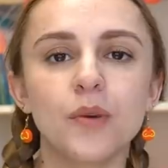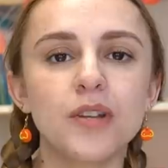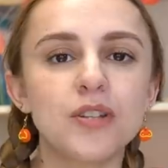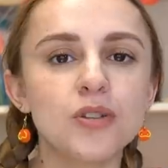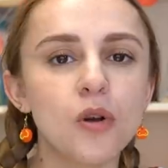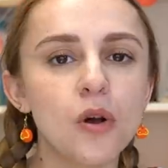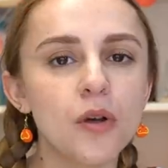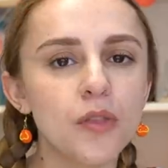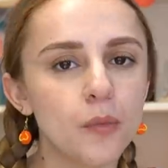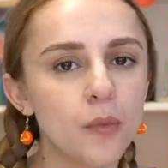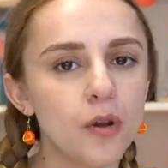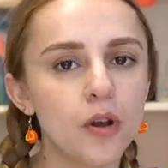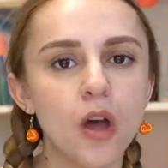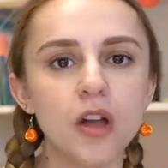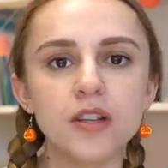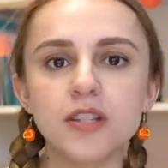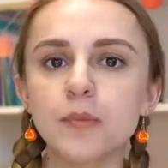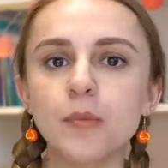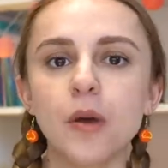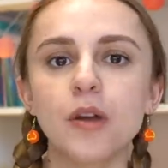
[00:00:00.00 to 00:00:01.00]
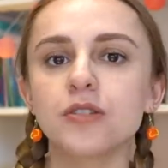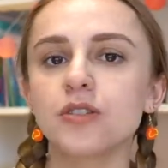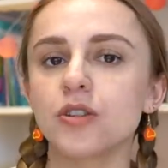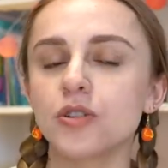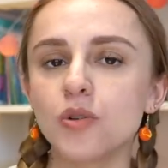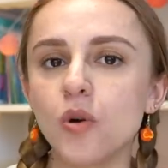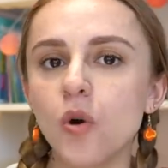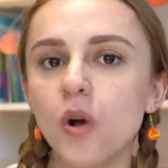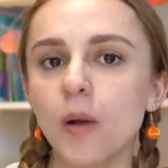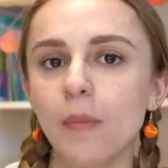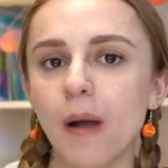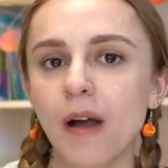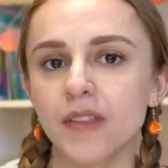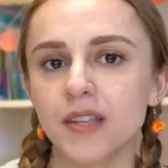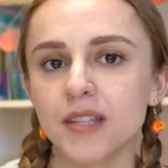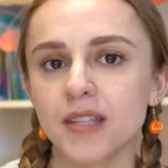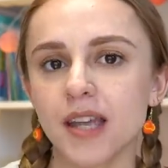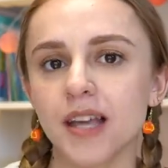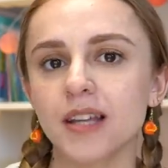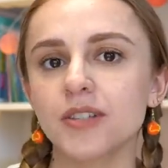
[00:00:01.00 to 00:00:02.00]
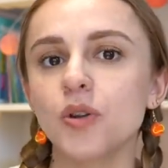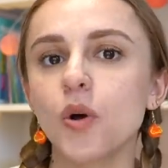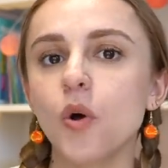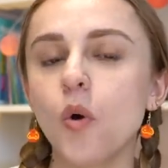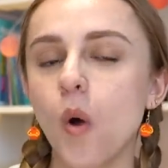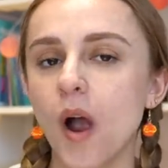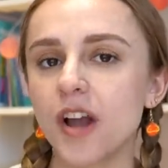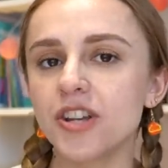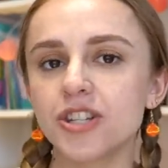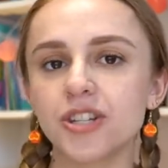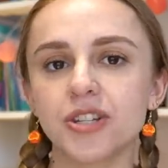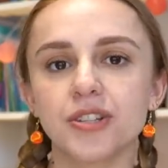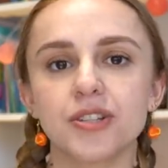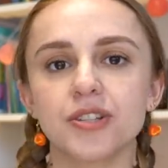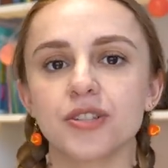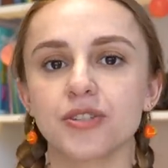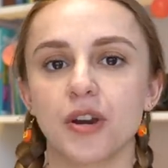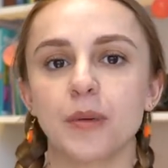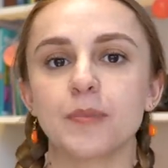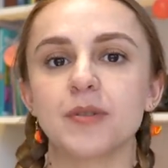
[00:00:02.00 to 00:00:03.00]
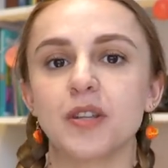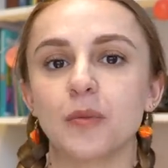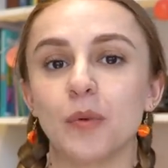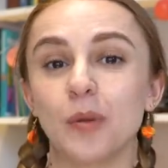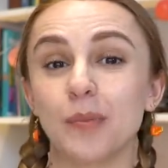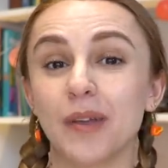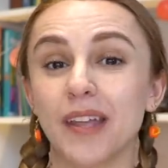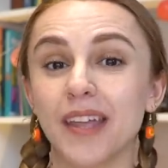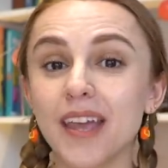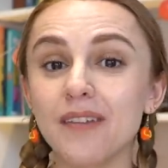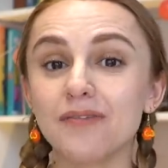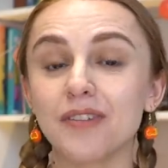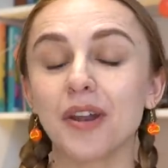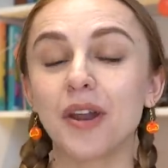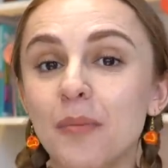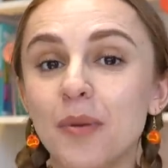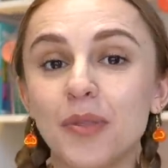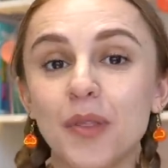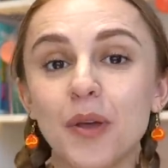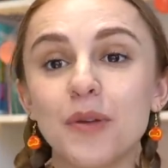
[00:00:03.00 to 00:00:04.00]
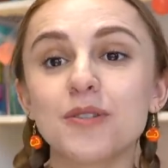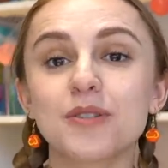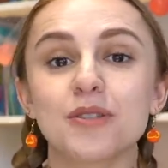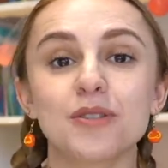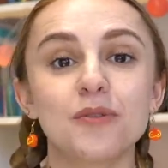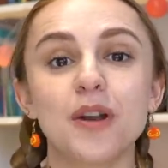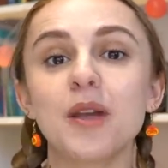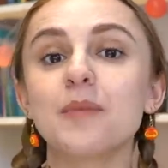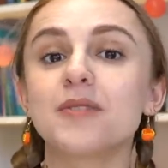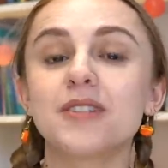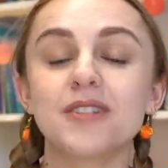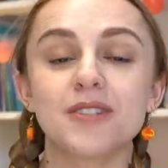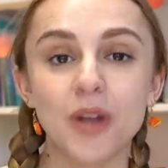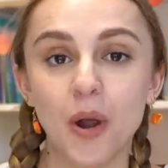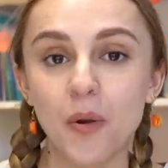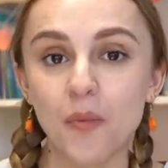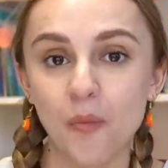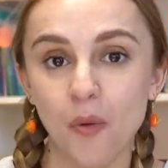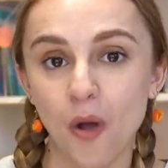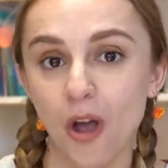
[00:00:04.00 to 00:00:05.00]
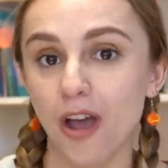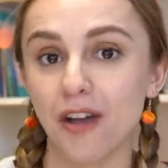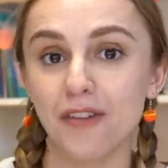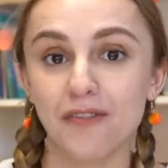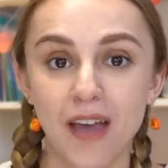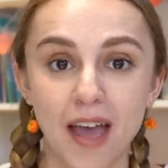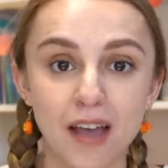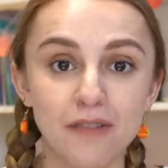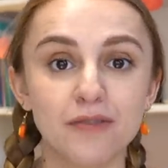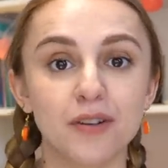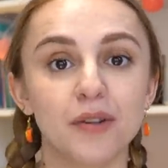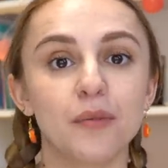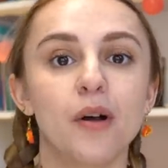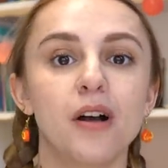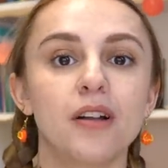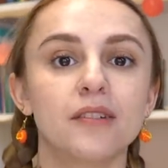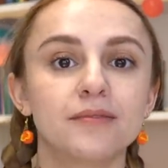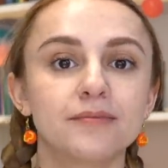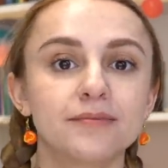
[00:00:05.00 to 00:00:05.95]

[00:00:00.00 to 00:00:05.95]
We're taught that we're not supposed to talk about these things or question the scripts that we've been given, but those scripts don't work for everyone.